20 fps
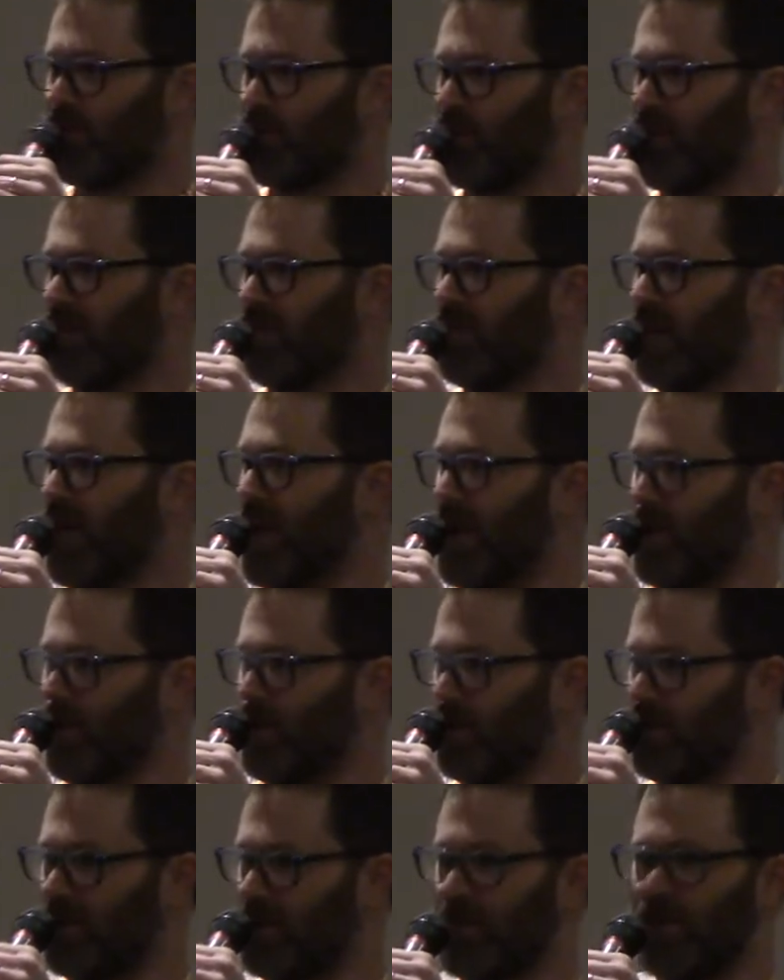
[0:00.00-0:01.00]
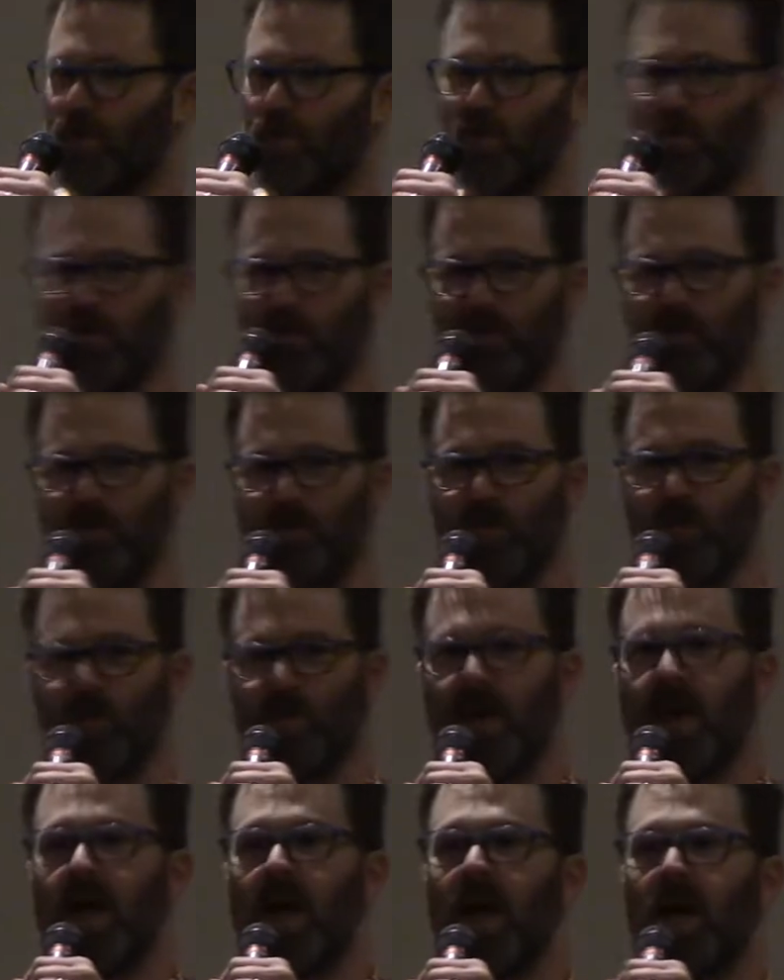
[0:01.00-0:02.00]
stuffed animals in the corner of her
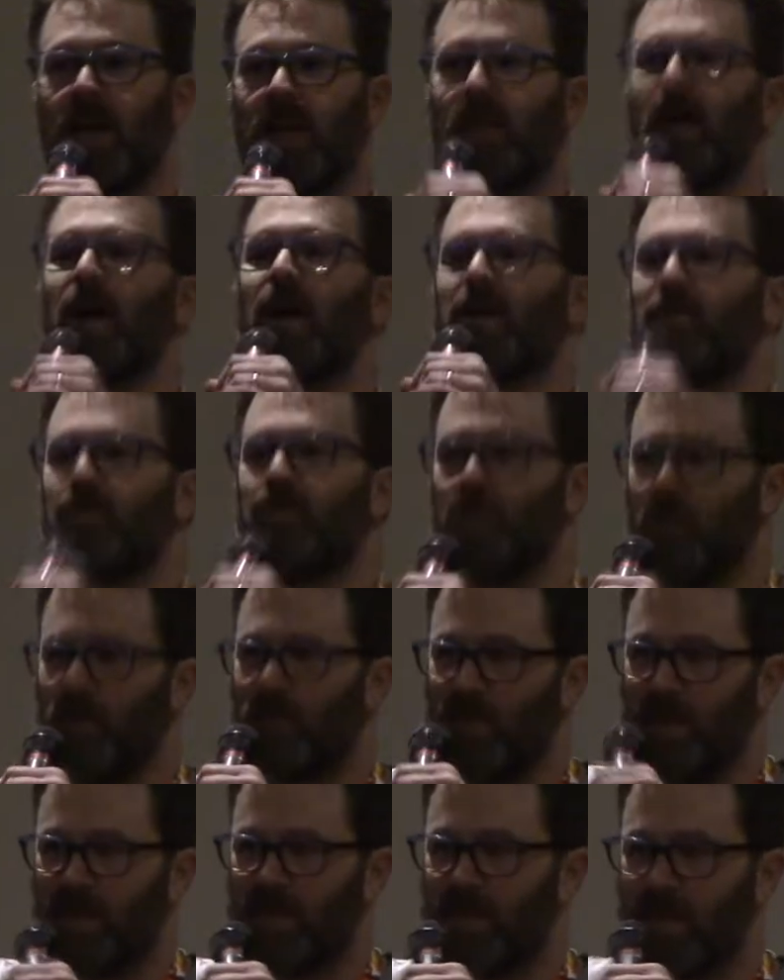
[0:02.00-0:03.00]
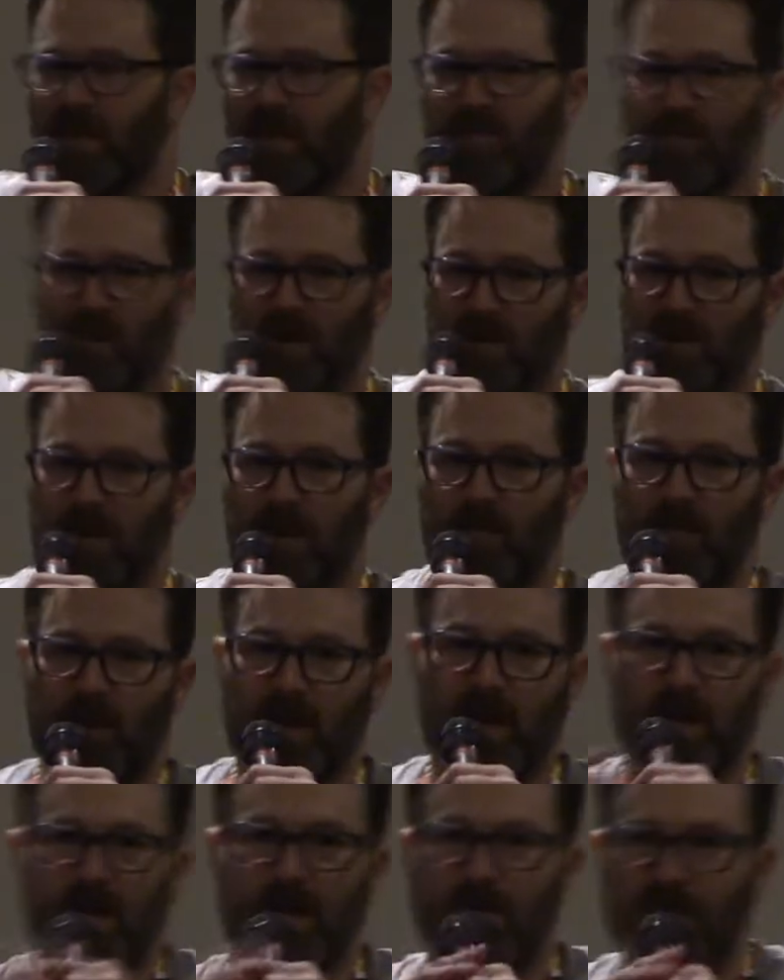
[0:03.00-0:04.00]
room, and a lot of them are things that I picked up
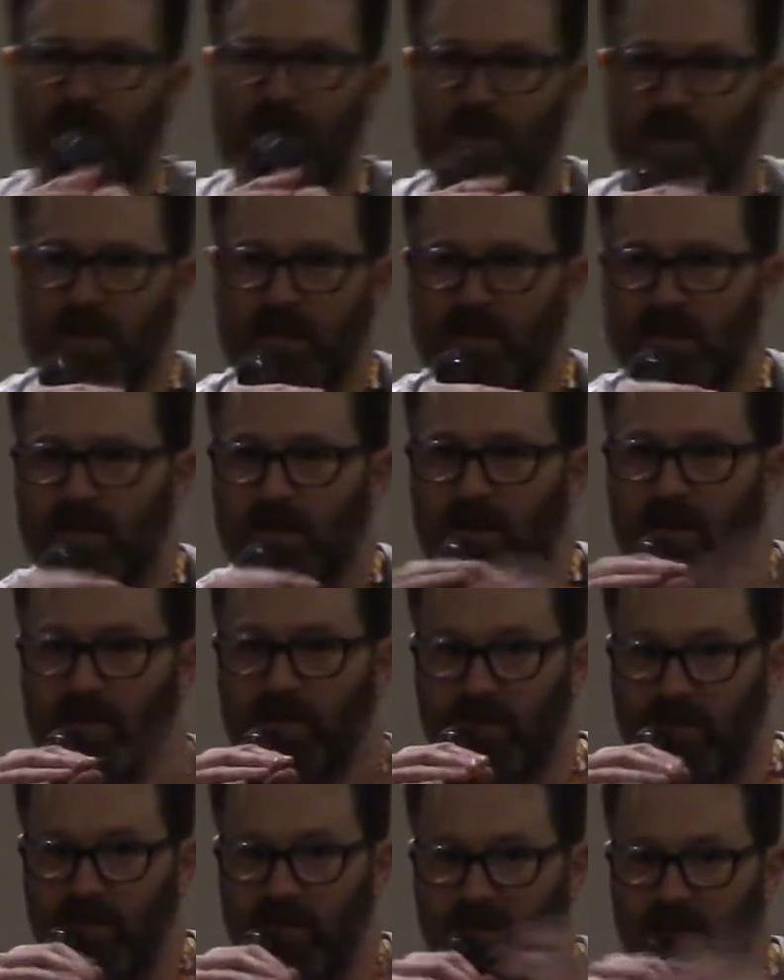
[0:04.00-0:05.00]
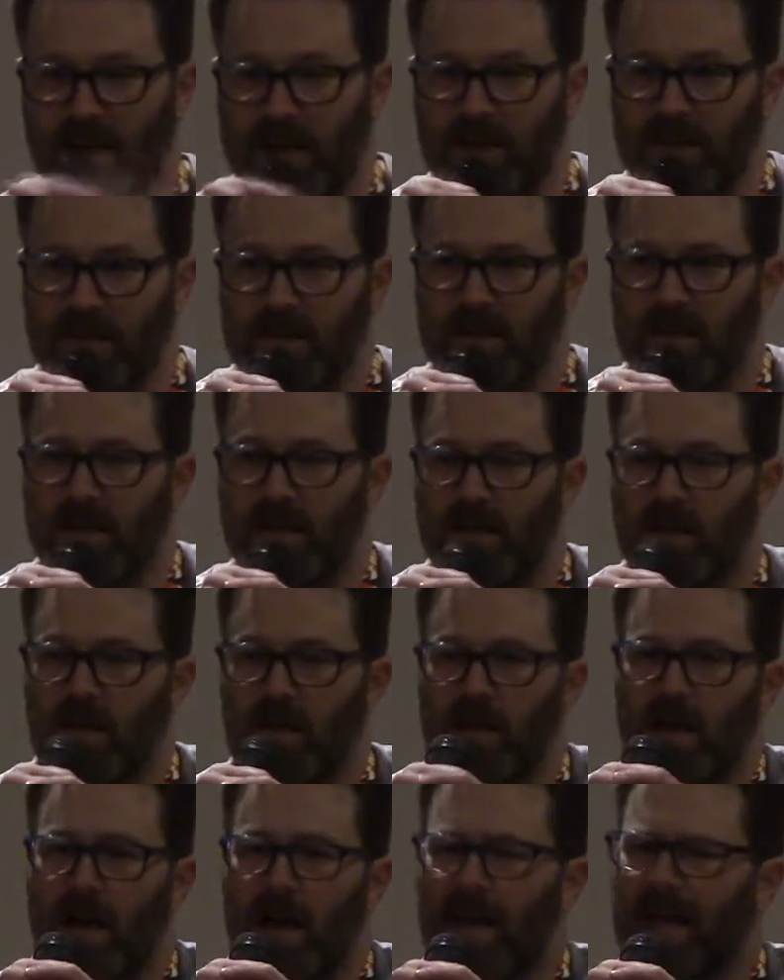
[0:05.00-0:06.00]
at conventions uh, from fans.
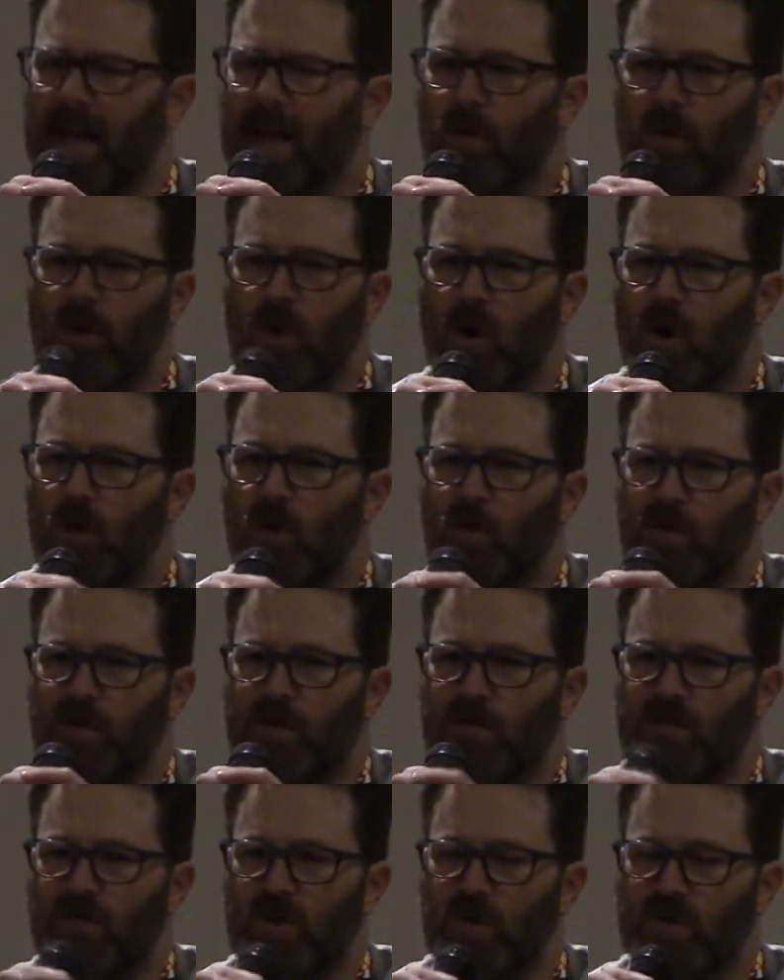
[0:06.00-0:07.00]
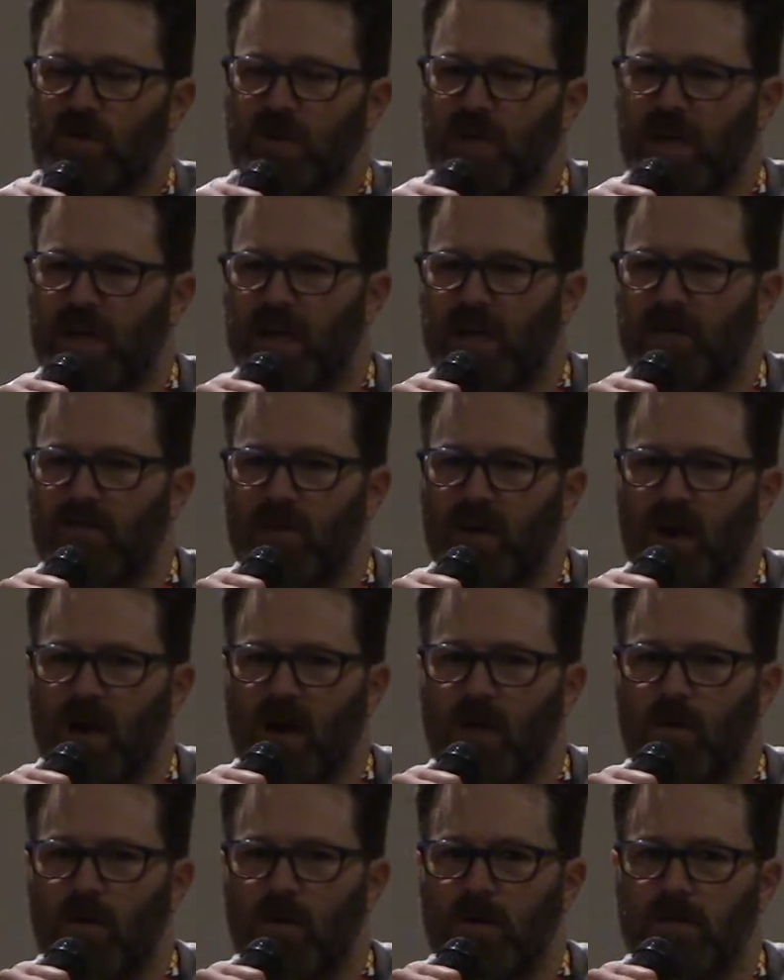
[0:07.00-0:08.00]
I can't recall what the first thing I ever
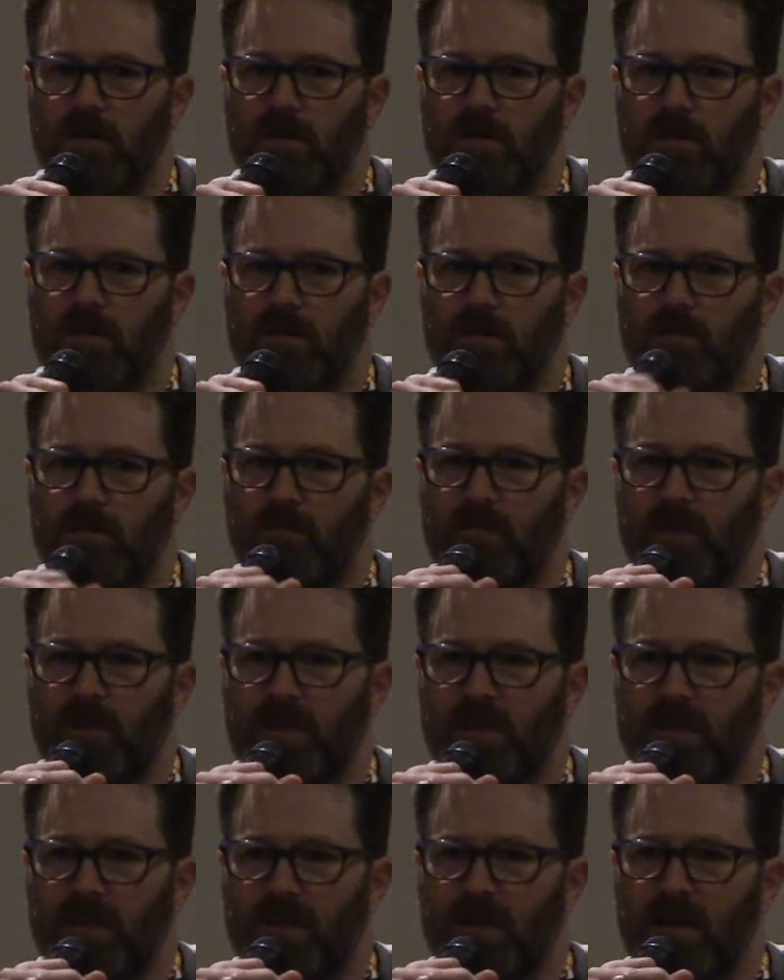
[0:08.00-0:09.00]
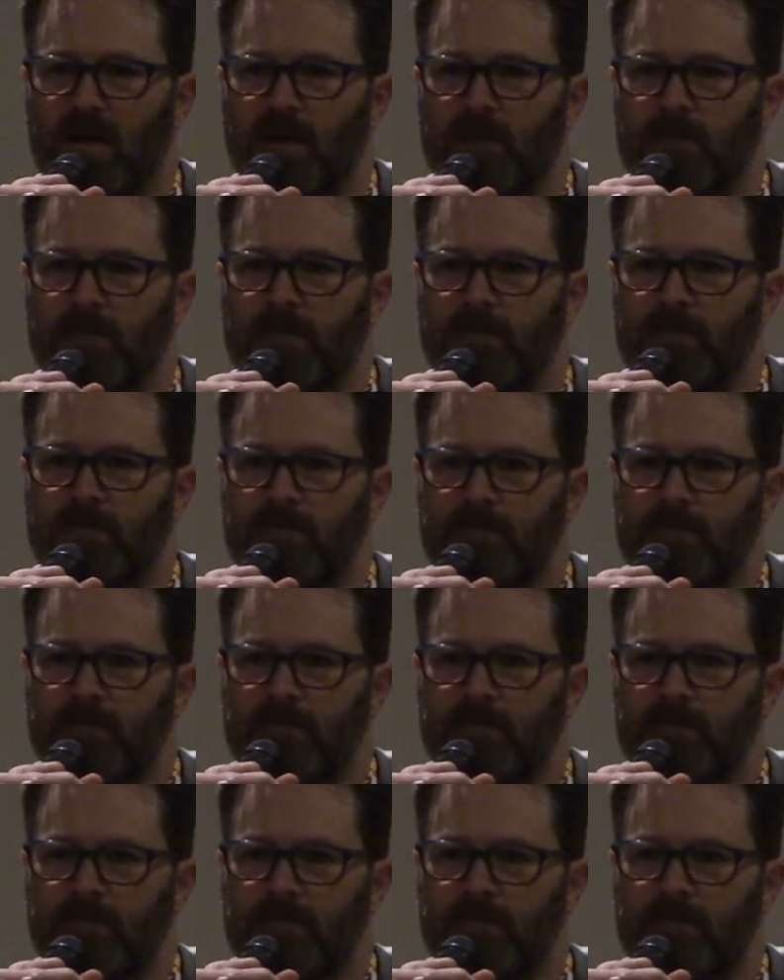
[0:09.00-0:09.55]
got was, but um,